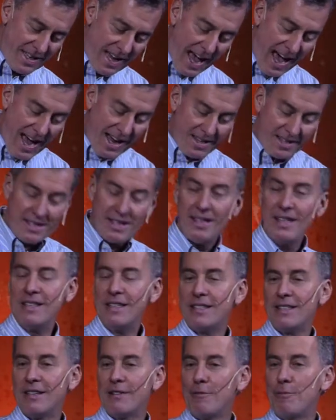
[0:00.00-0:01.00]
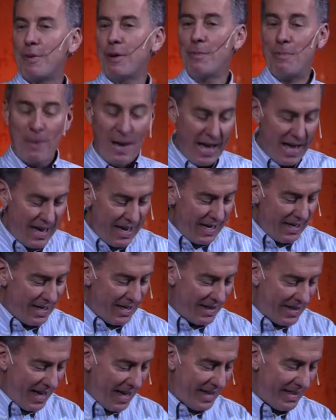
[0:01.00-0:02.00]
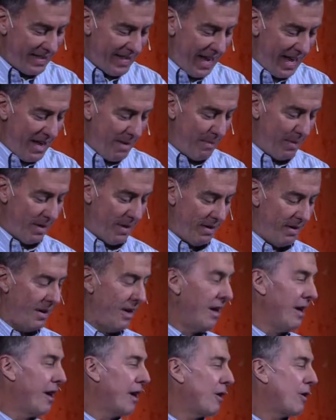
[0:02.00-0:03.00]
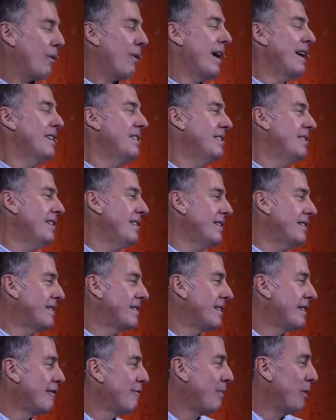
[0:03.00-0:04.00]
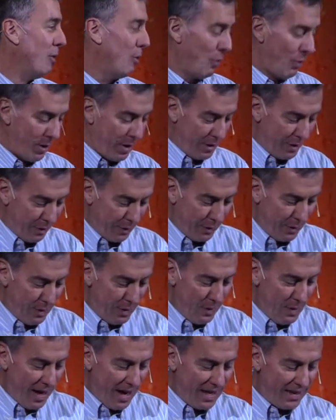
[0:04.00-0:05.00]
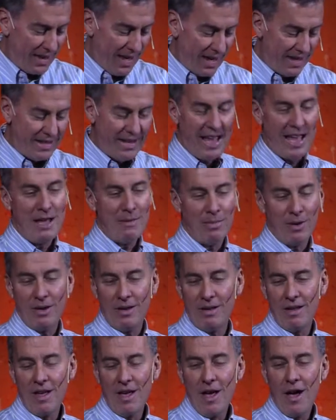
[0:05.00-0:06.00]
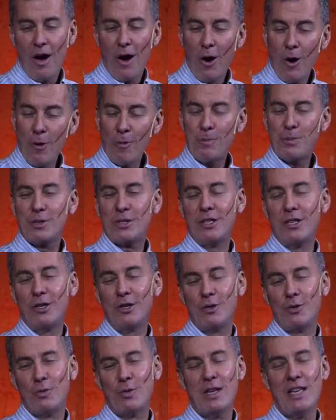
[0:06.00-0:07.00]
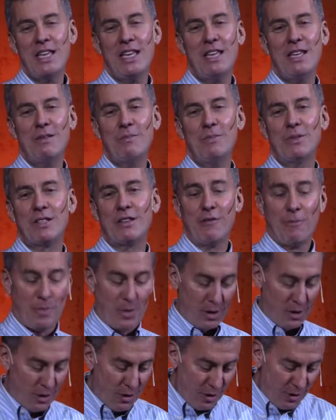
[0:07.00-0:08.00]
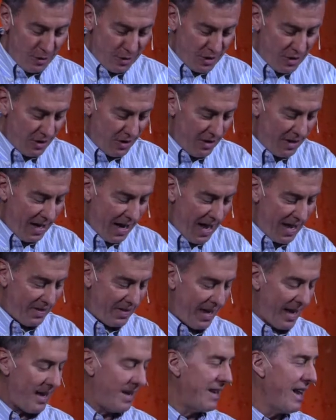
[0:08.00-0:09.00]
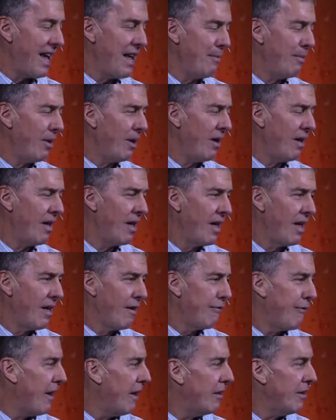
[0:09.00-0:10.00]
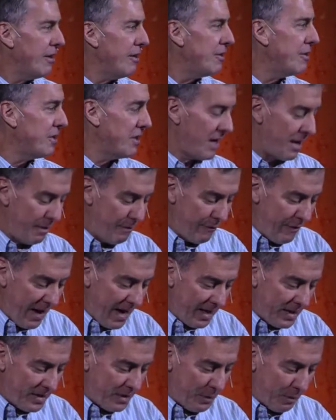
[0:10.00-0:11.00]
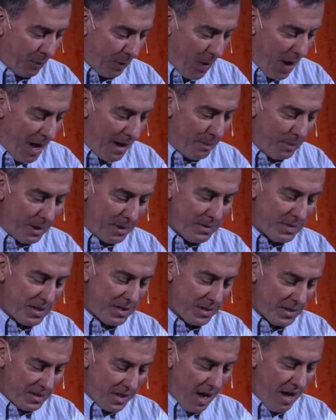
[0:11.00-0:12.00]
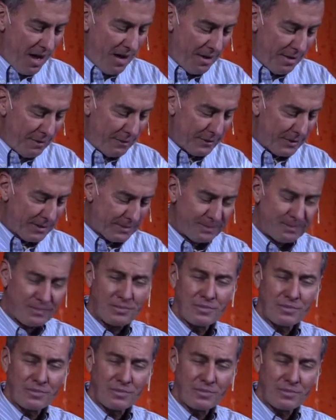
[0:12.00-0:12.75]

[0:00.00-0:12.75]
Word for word: Taxes have been paid at that table. Crises have been worked through at that table. Hopes and dreams have been nurtured at that table. Failures confessed, problems solved.